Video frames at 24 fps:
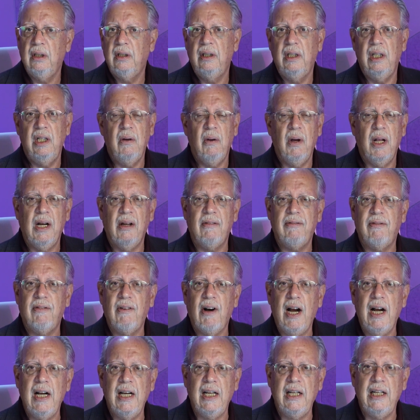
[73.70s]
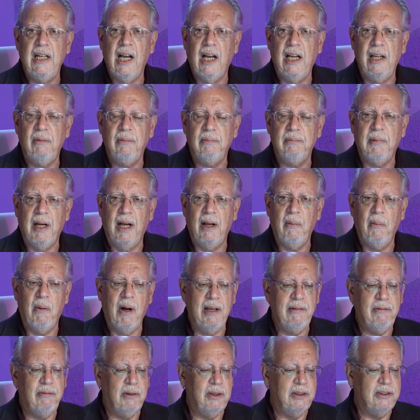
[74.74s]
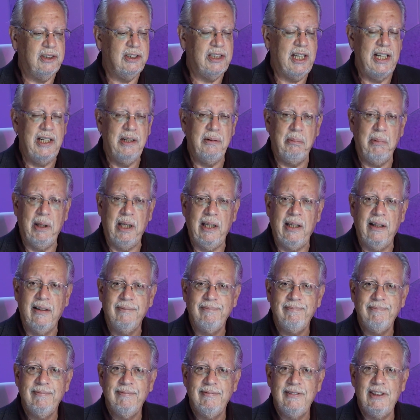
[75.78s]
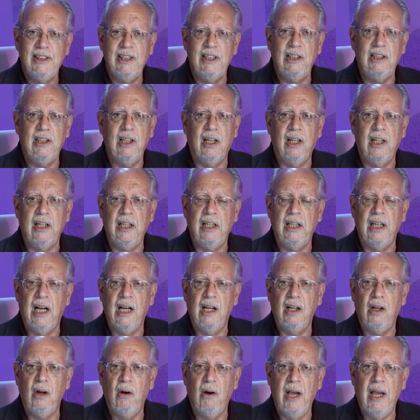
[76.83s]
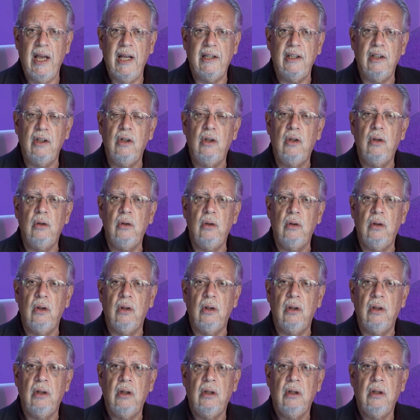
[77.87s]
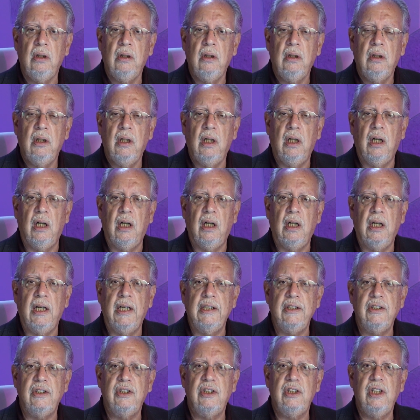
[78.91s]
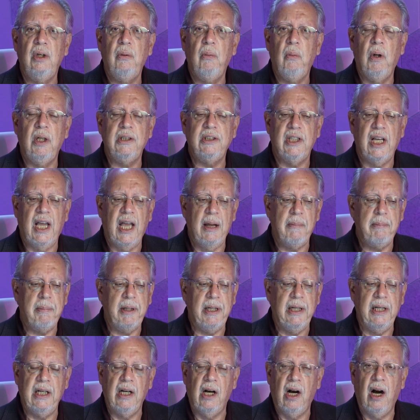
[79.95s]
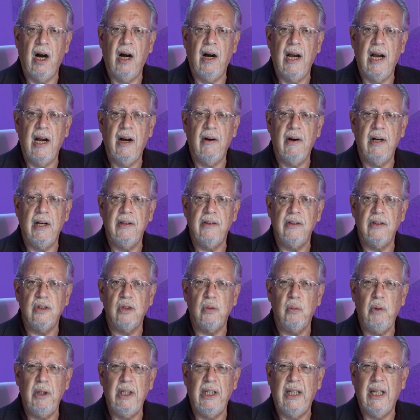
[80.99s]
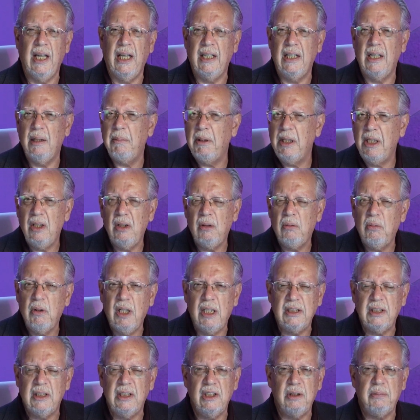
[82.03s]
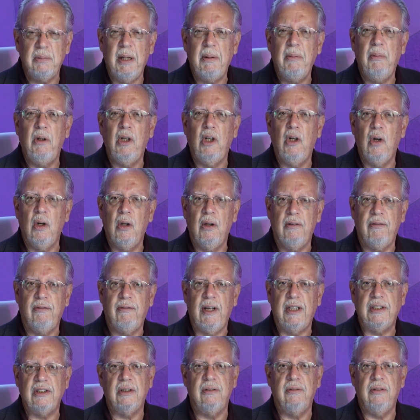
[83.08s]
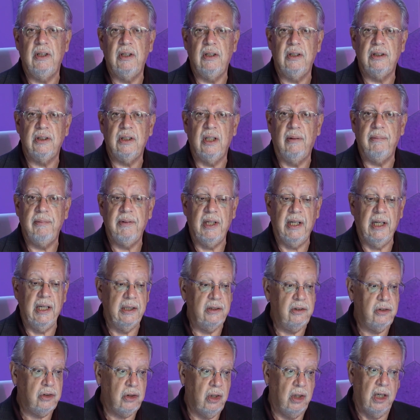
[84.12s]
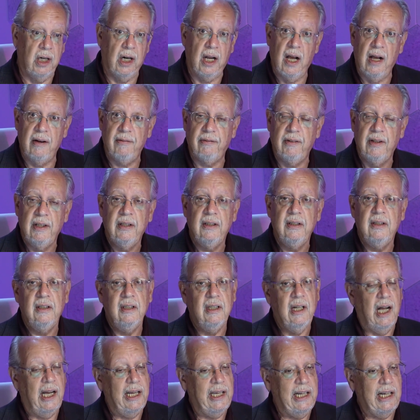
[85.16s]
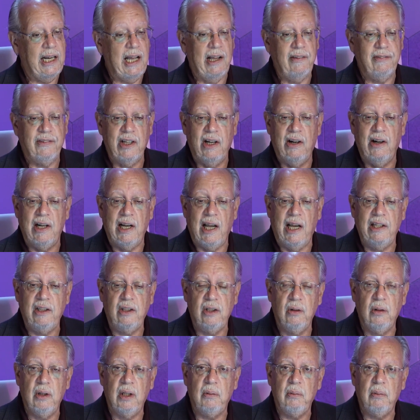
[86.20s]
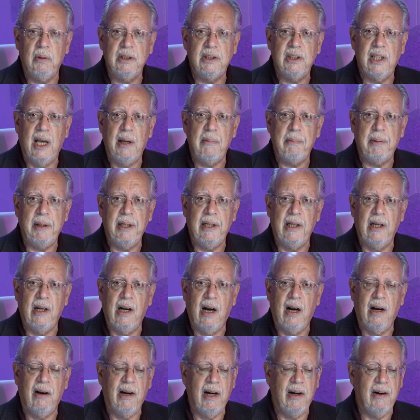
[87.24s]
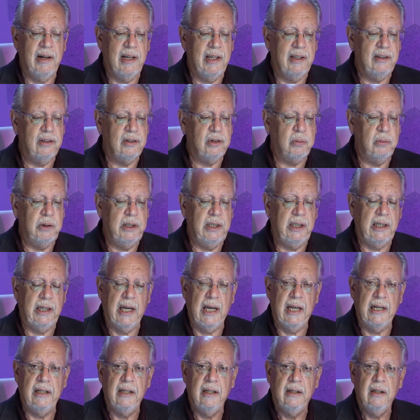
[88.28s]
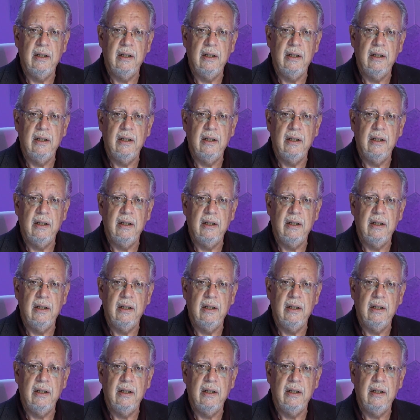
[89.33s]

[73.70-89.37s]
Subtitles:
You know, on a Friday night, my wife will say to me, gee, honey, go ahead and Google and see what's happening in our area this weekend. I'm a little restless. Maybe we'll go to a festival or something. And sure enough, I get out there and I do it. What's happening in our area this weekend?